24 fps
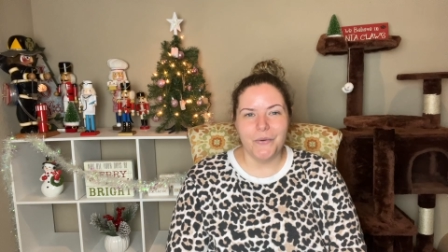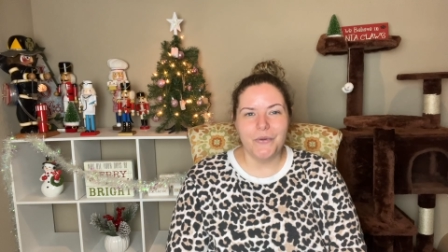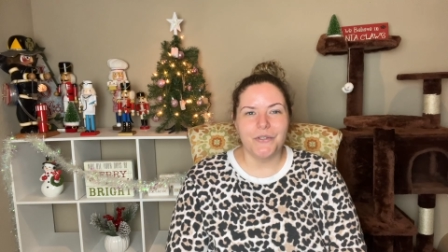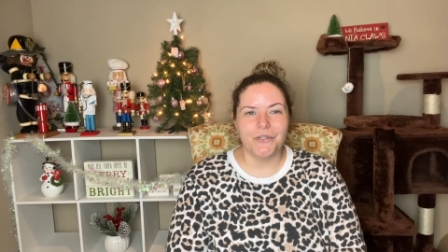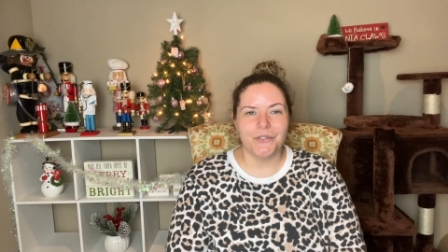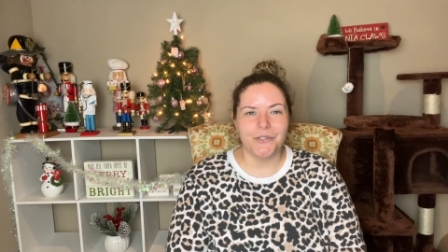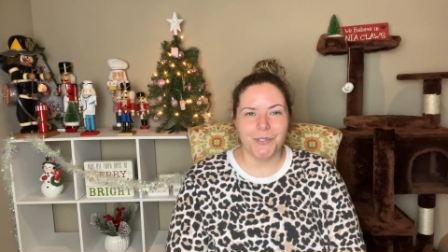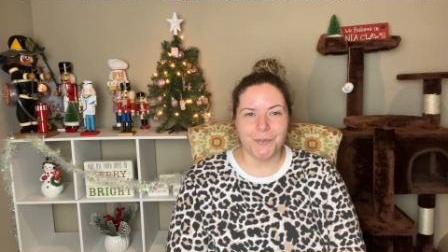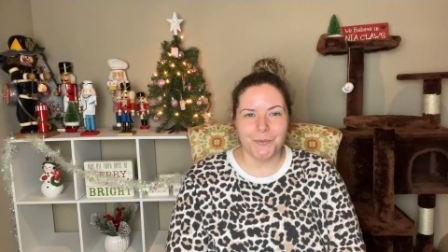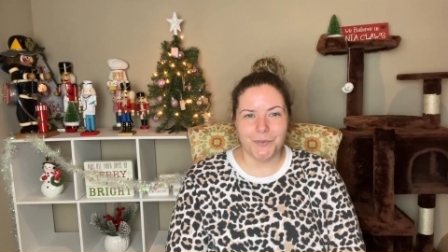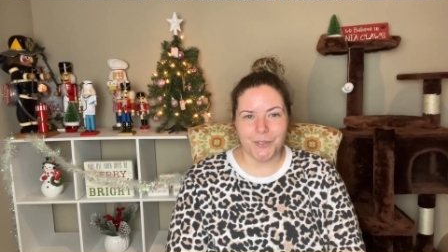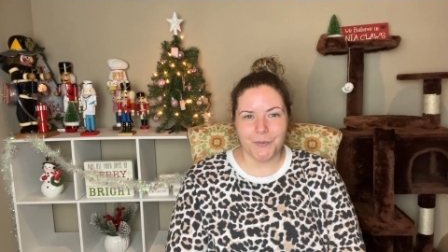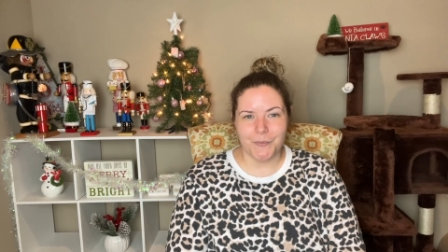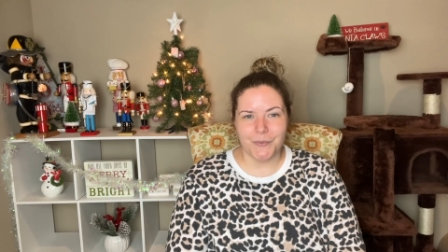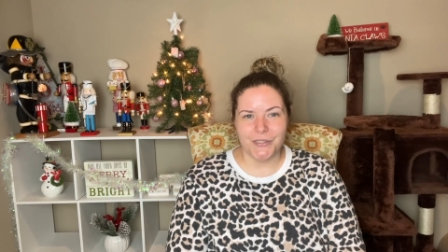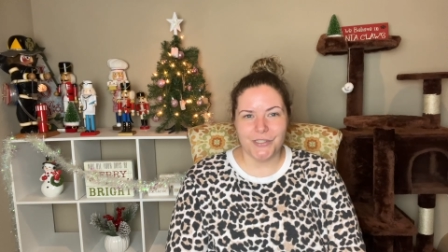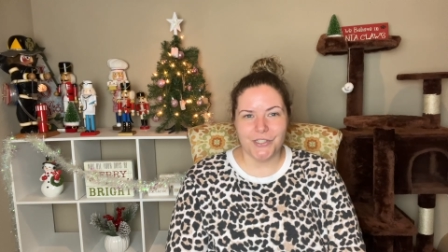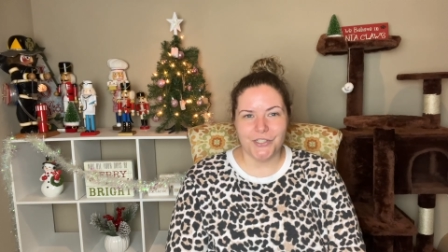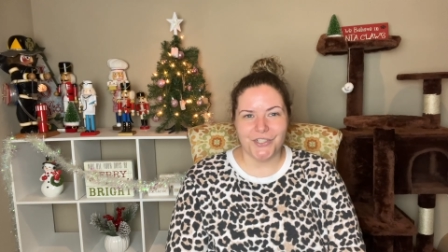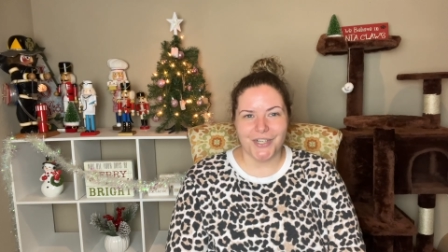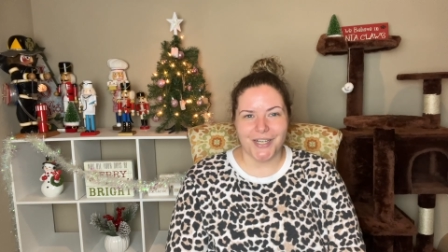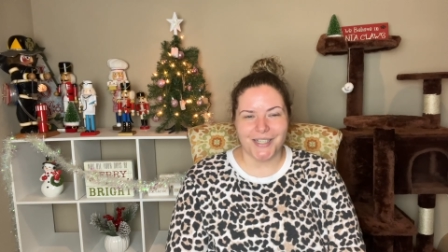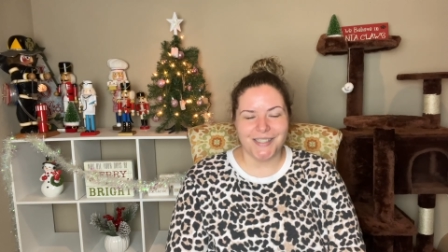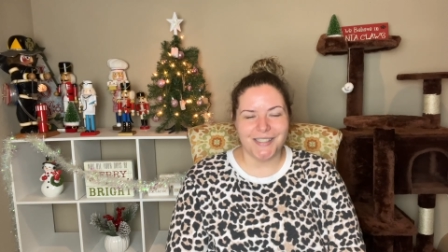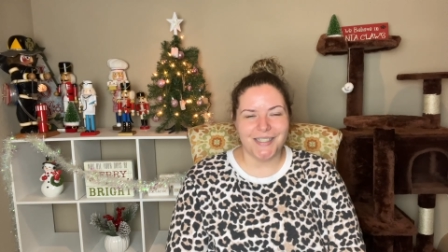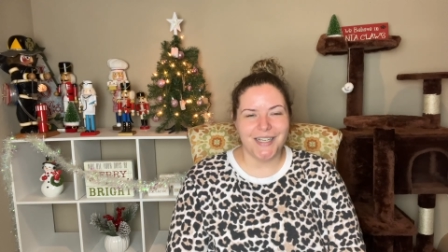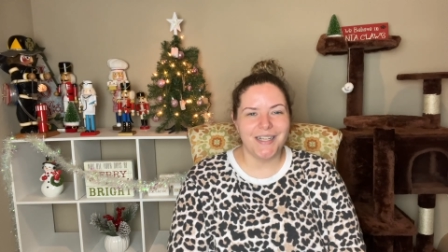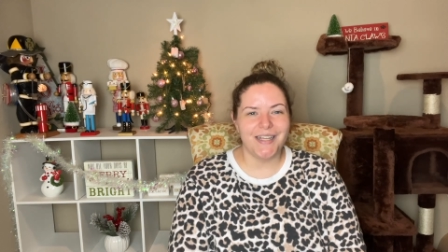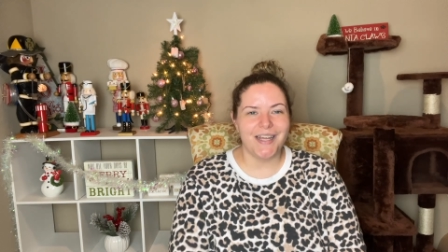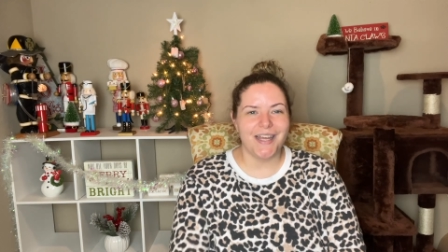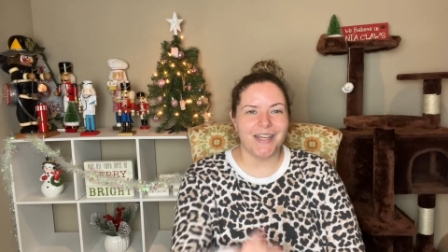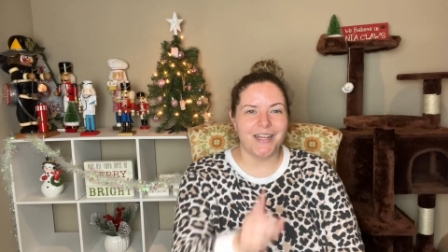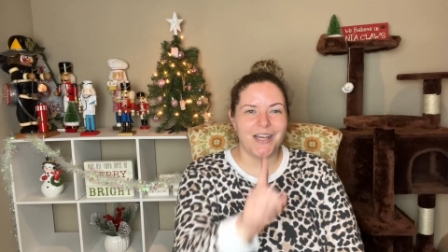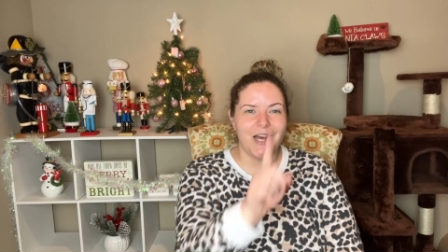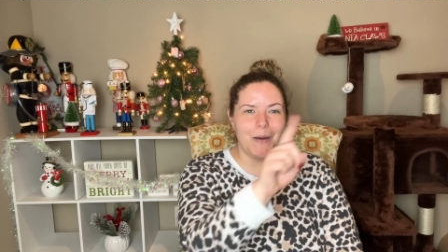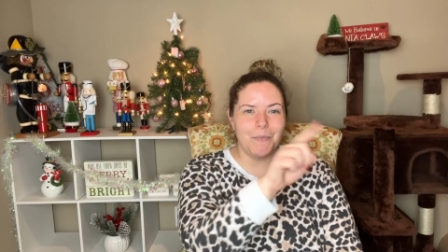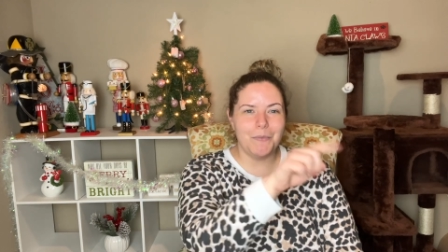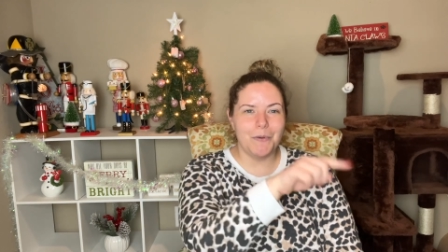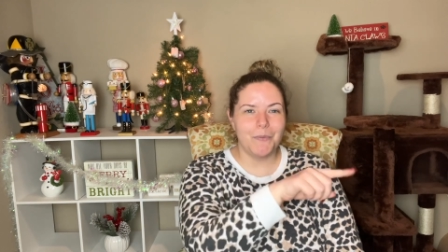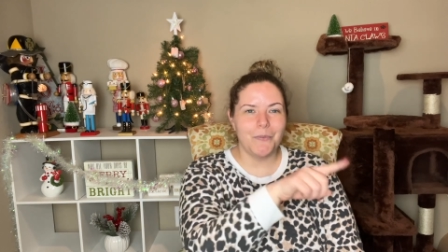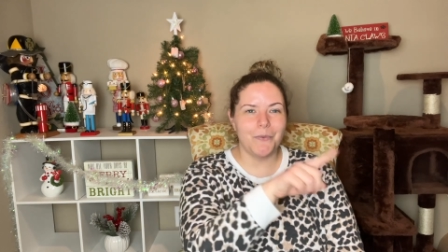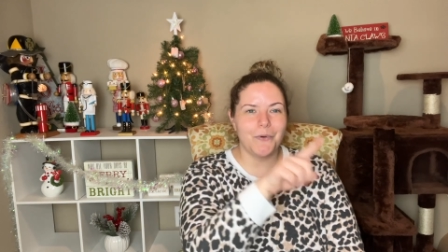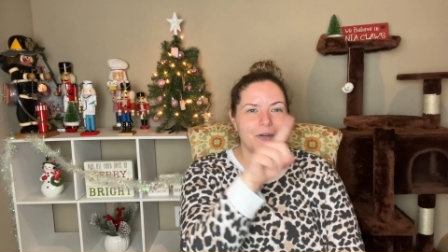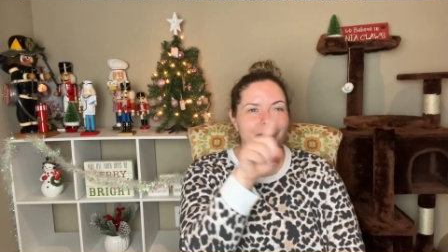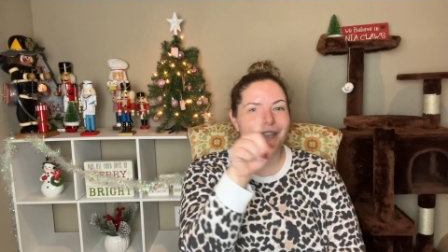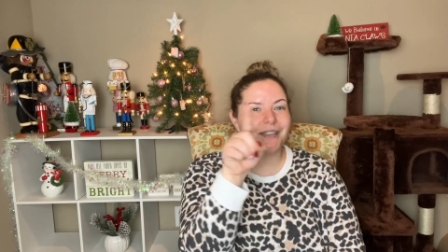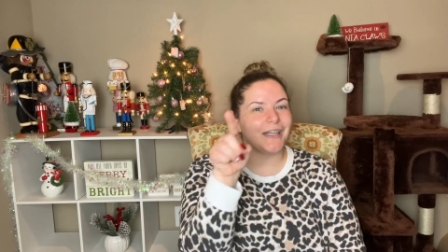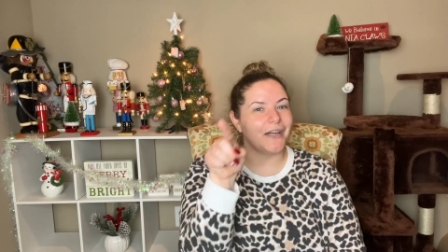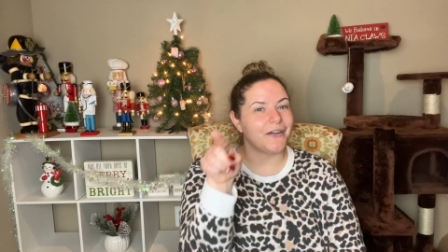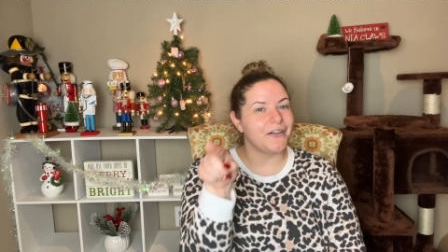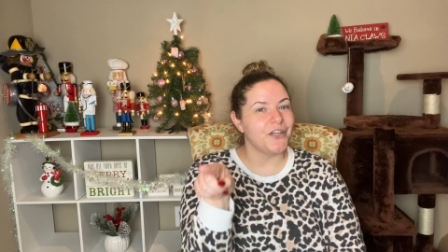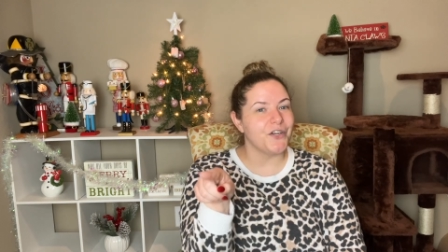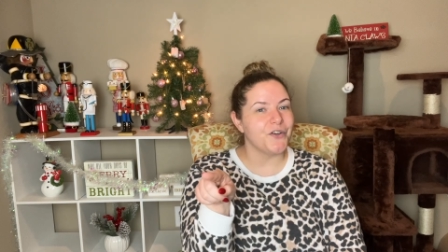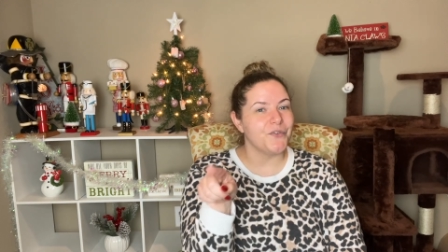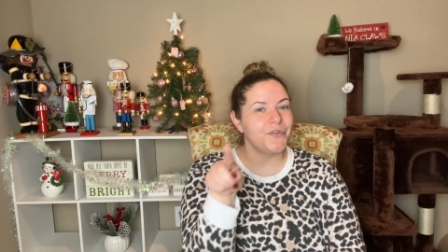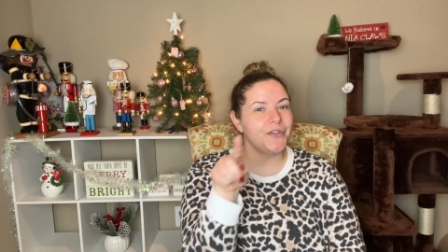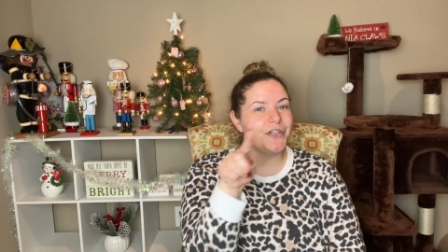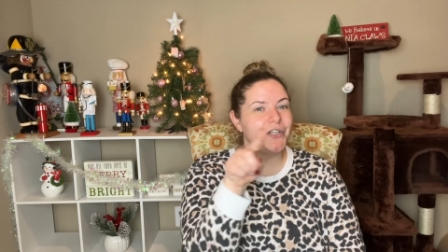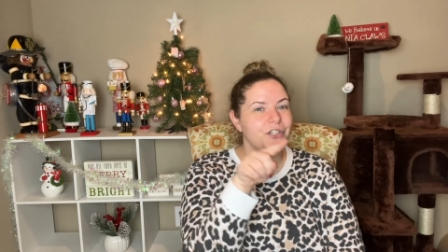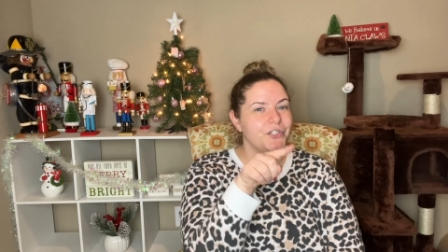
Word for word: YouTube should be suggesting a couple more down here for you